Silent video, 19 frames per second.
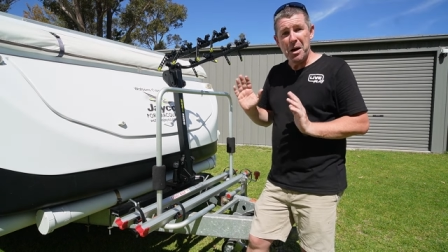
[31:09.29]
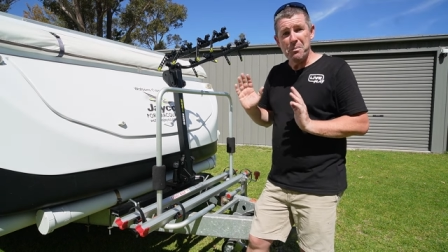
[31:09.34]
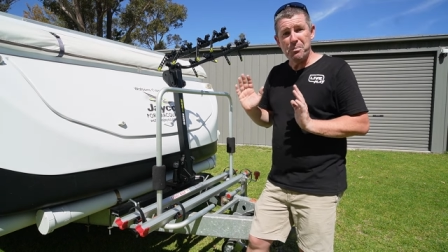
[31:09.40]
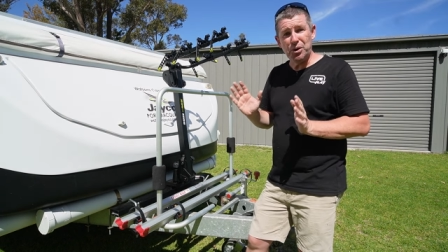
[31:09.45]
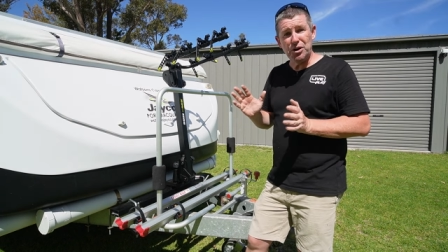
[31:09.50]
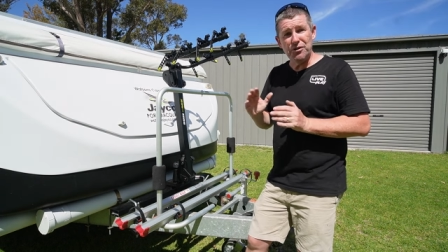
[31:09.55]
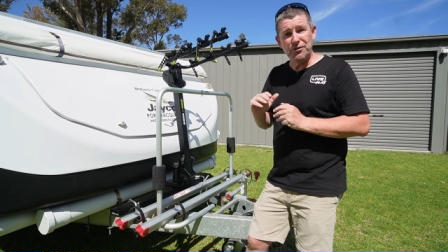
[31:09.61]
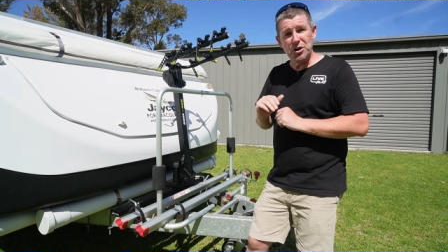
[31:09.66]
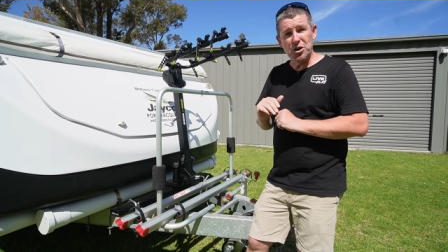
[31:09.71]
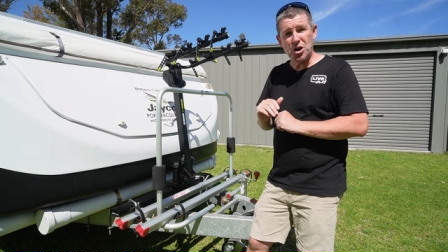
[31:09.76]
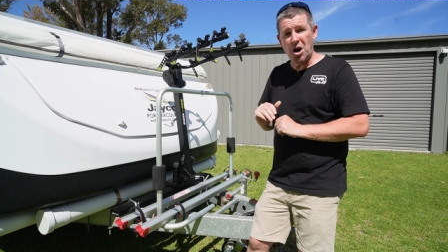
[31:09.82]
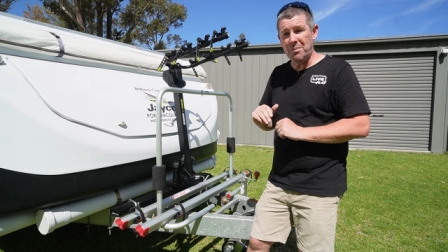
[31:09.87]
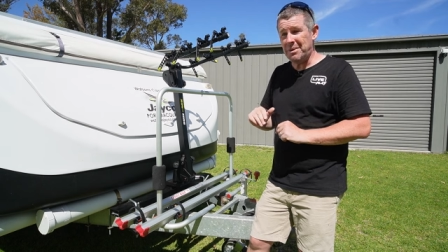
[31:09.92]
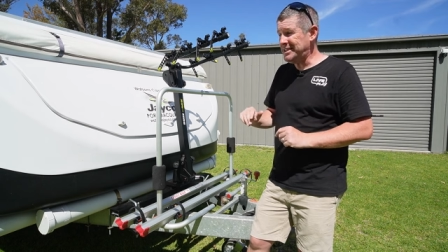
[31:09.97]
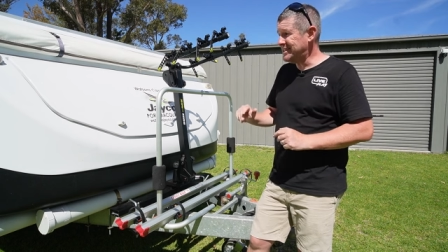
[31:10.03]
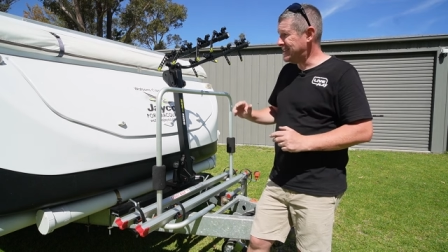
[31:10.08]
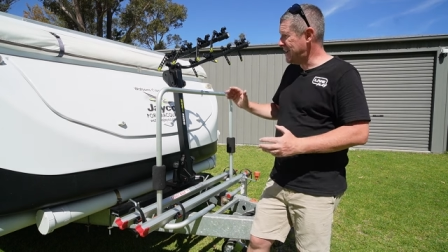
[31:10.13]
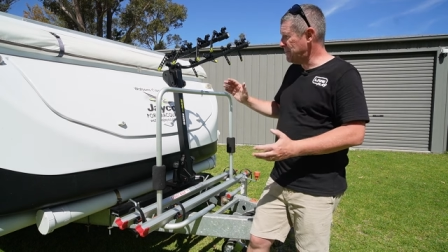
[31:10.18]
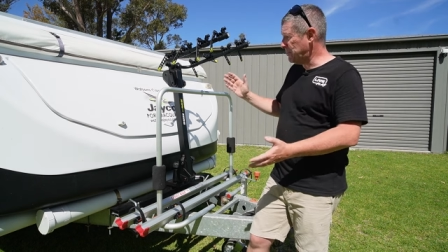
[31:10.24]
Put a few
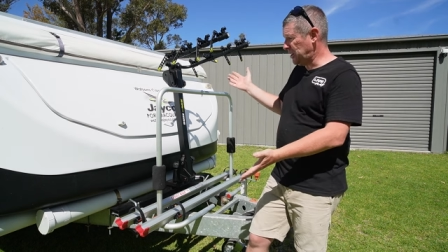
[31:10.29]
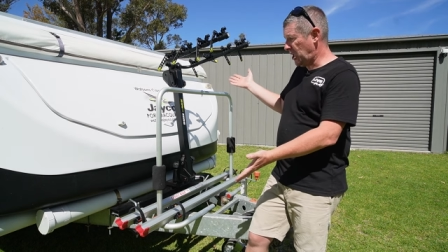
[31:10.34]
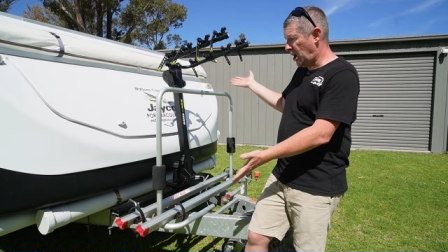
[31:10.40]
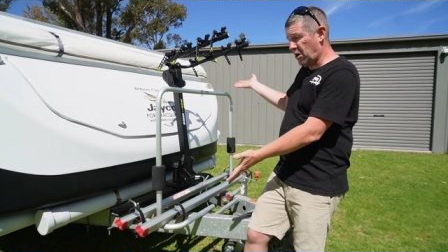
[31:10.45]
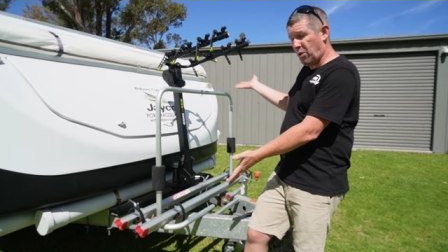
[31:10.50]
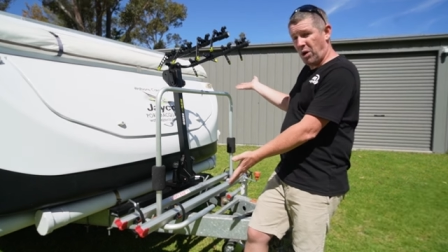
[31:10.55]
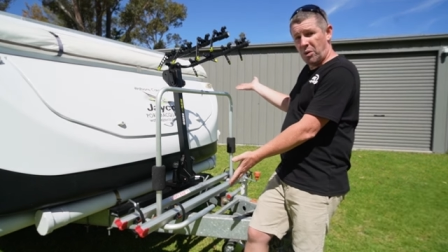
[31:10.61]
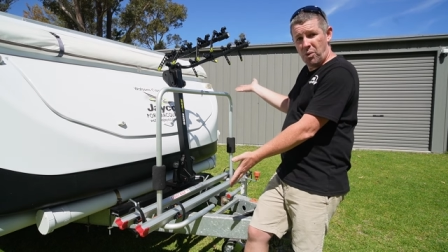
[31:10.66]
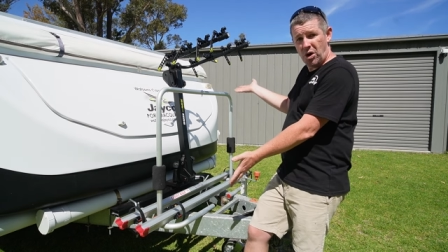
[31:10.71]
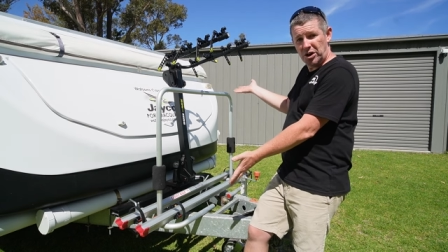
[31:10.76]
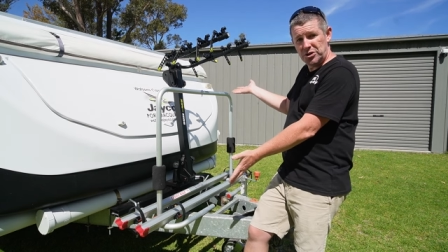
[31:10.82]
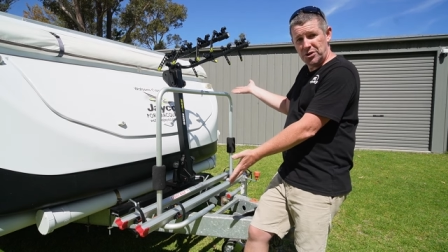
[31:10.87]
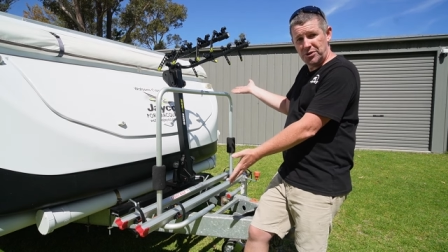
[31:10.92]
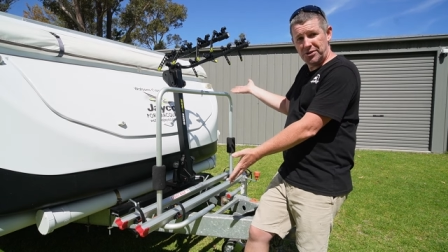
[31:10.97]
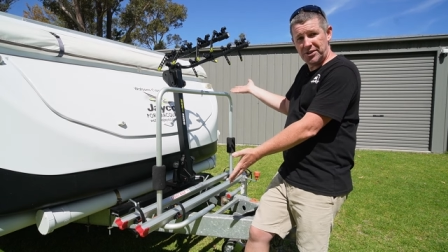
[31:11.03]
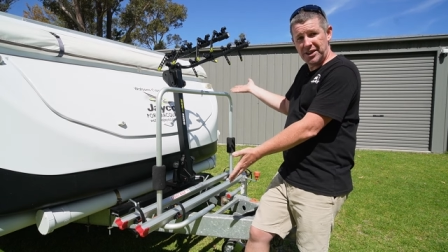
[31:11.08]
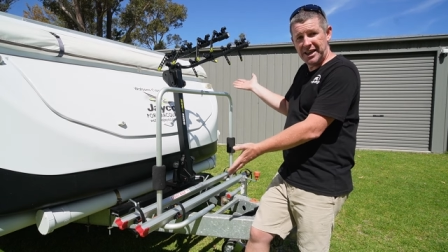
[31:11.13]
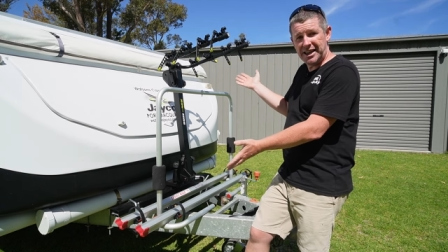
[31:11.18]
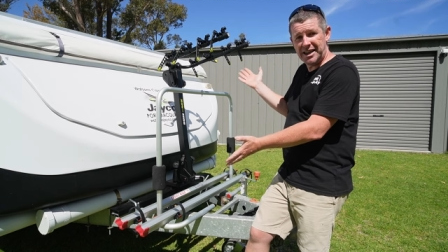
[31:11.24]
comments down below on what you
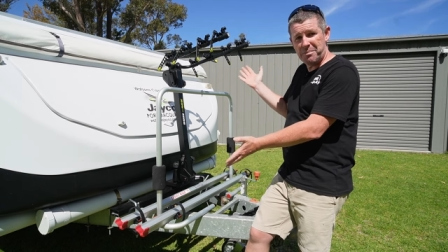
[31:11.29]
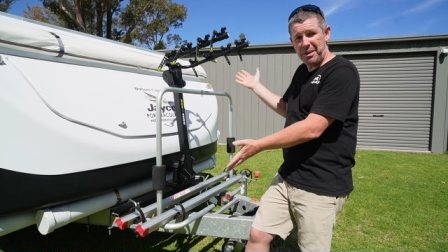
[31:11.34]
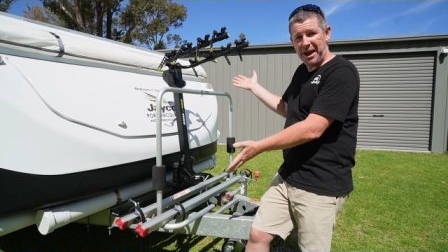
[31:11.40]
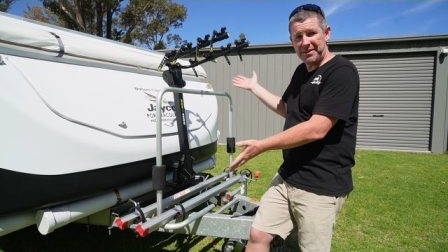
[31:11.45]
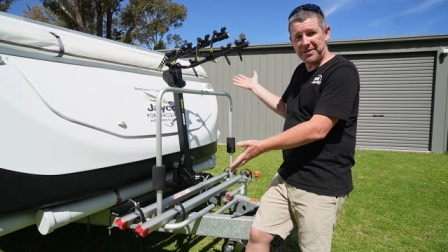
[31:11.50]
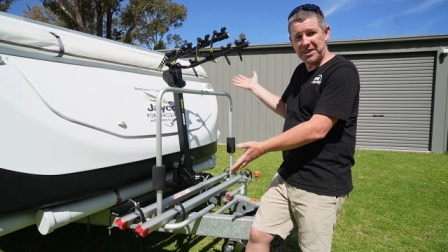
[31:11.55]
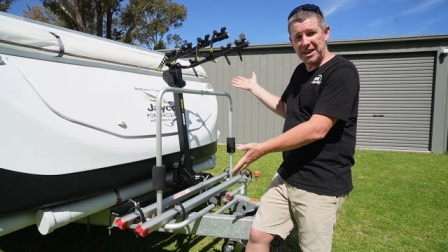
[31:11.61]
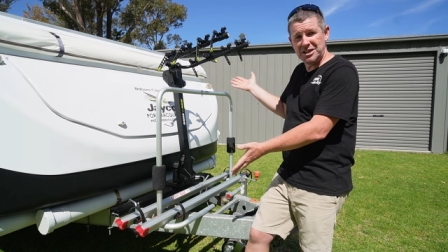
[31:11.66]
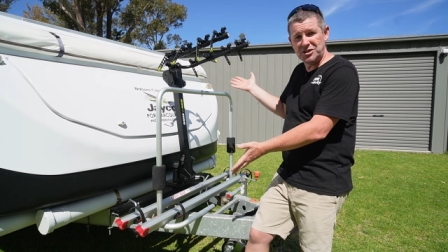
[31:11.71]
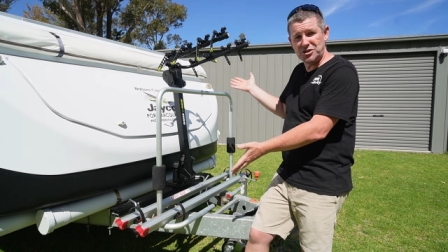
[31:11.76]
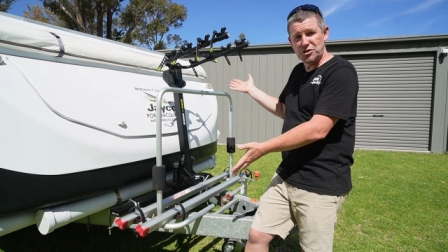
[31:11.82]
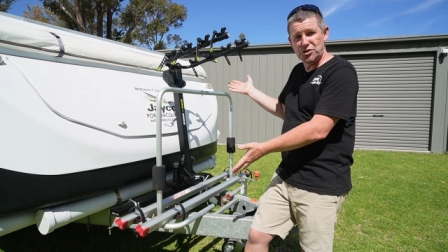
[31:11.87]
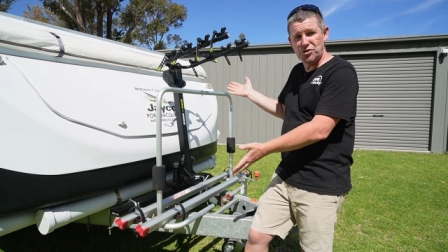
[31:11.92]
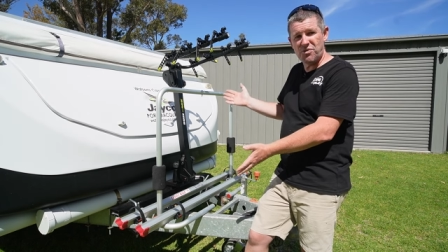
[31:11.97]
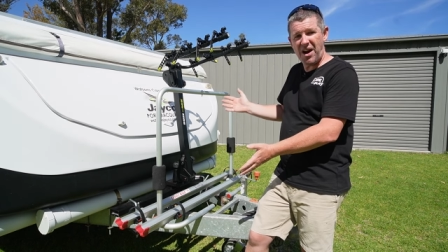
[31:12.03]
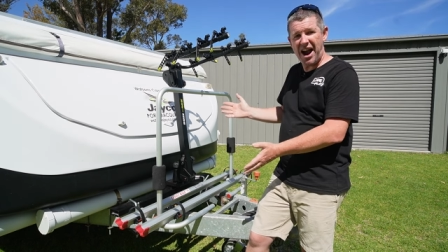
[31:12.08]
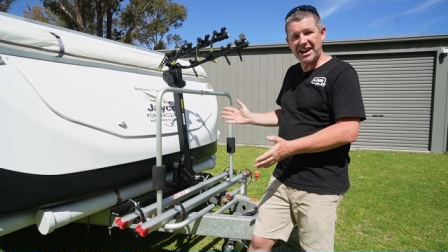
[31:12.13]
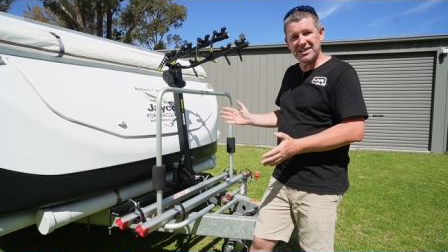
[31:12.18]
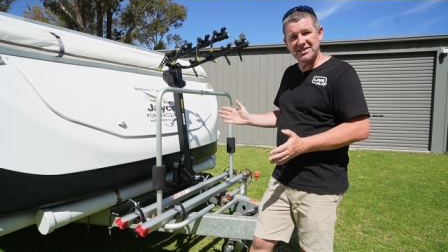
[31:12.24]
think about these two
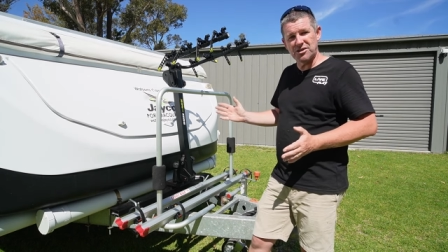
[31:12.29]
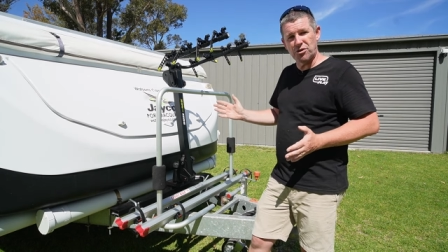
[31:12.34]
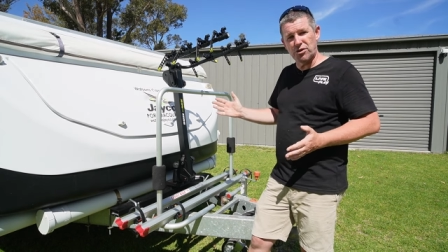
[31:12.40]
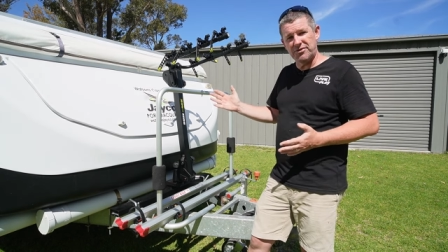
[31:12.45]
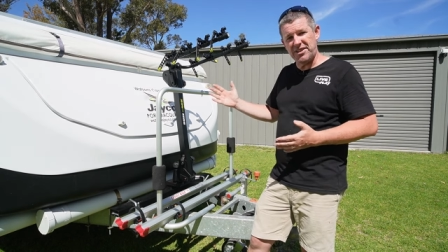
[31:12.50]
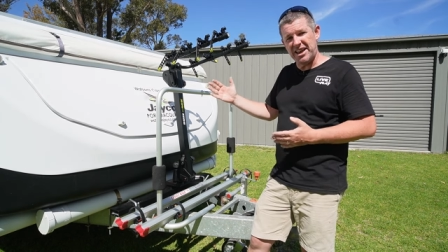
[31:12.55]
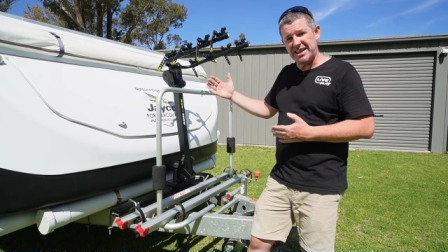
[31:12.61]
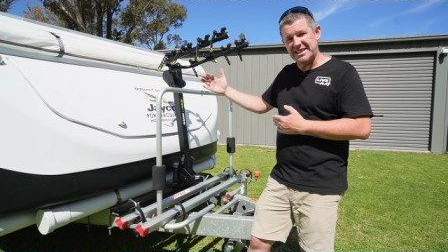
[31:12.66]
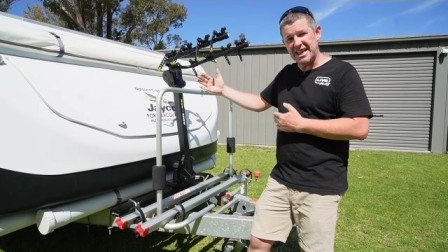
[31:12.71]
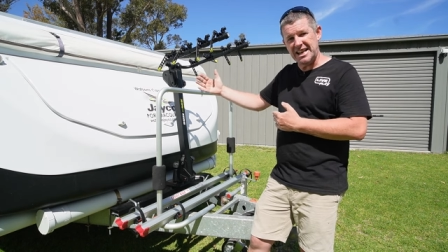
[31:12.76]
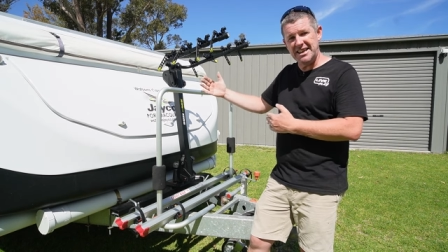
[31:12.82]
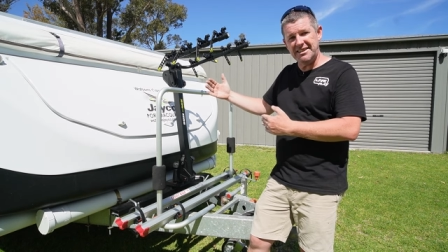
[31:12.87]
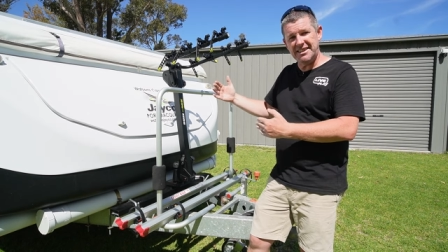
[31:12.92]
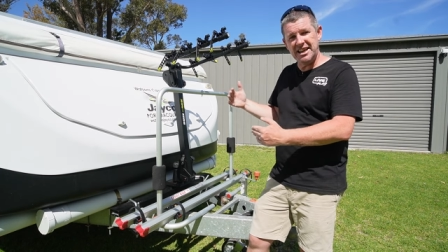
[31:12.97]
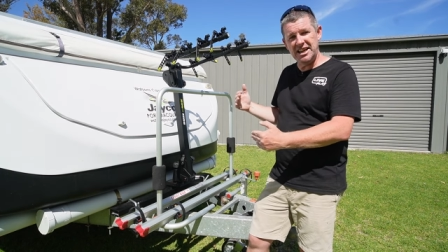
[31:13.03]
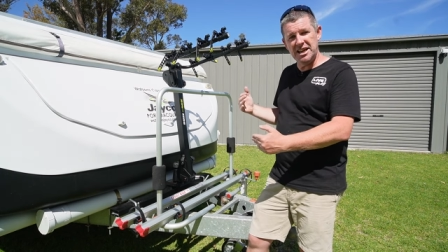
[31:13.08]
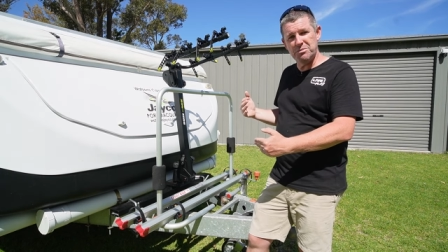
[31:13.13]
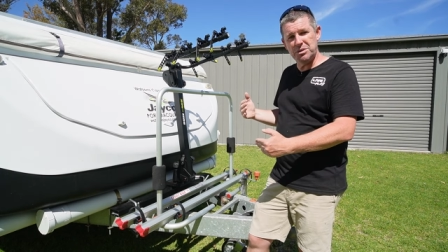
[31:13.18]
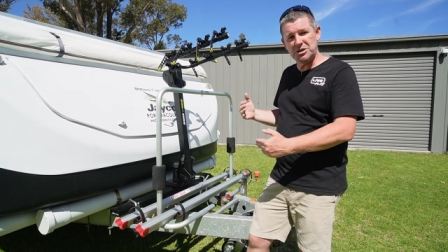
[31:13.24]
racks, or if there's
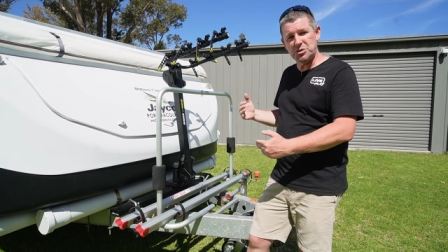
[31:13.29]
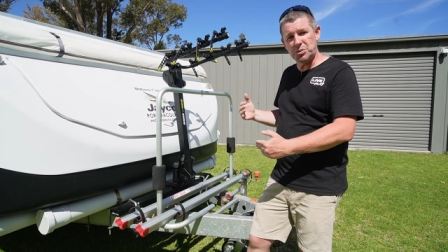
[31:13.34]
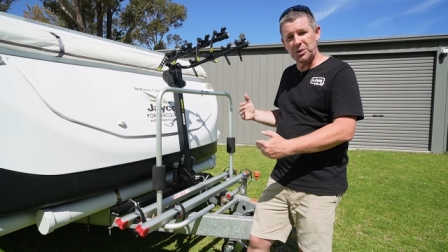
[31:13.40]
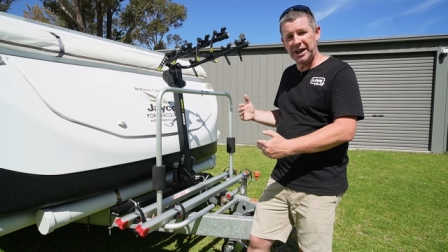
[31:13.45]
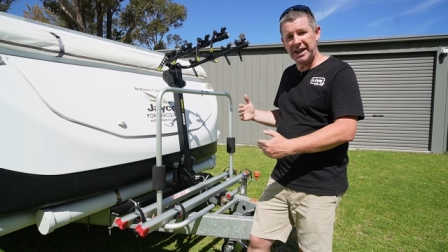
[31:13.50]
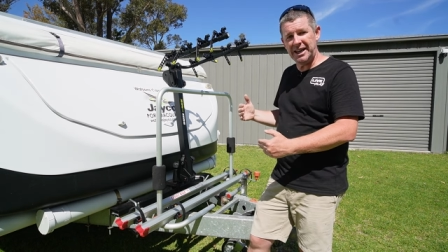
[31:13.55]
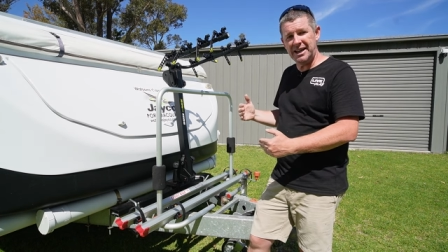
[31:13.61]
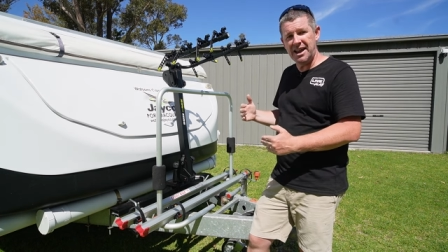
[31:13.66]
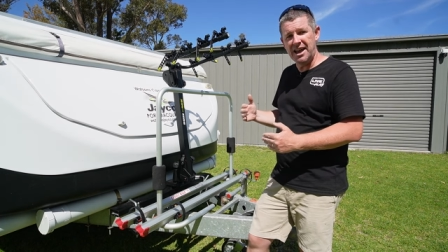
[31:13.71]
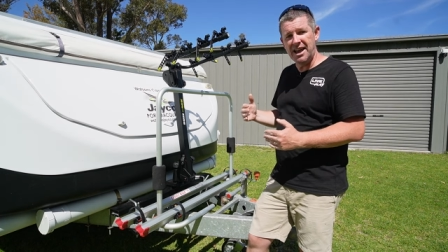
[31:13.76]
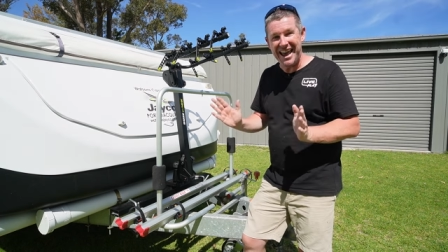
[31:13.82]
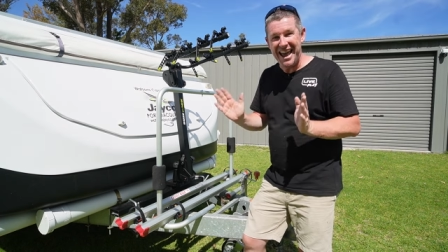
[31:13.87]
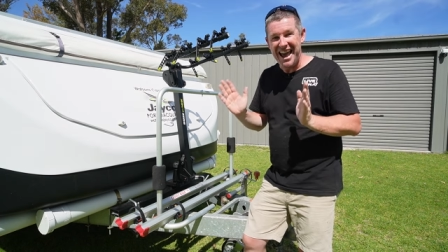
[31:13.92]
anything in between.